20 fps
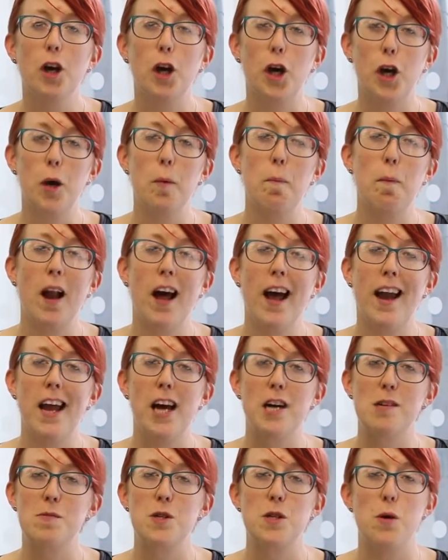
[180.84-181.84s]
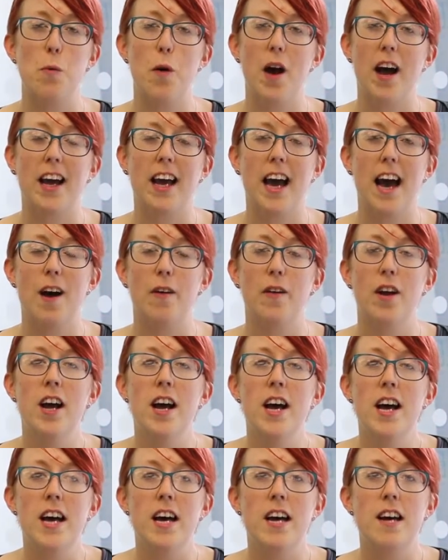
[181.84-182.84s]
A good plan helps you work out
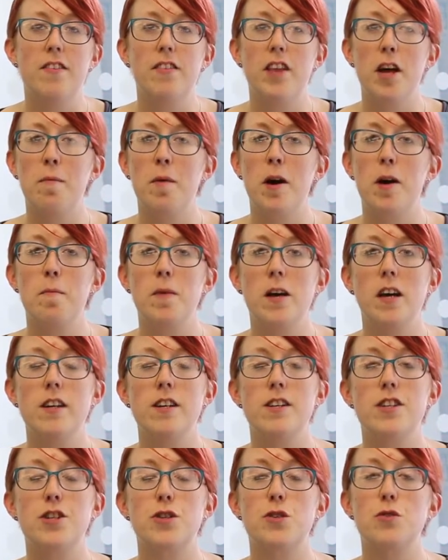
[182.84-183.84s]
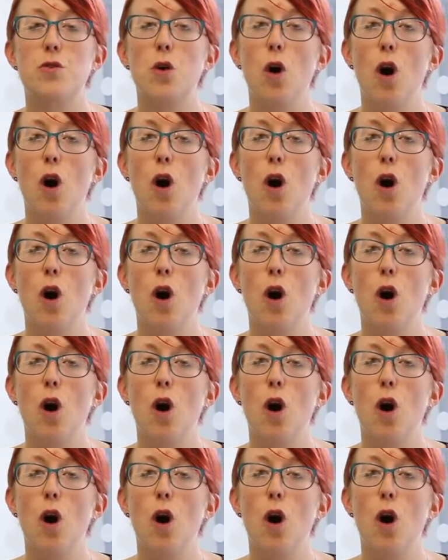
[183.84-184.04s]
if there might be any additional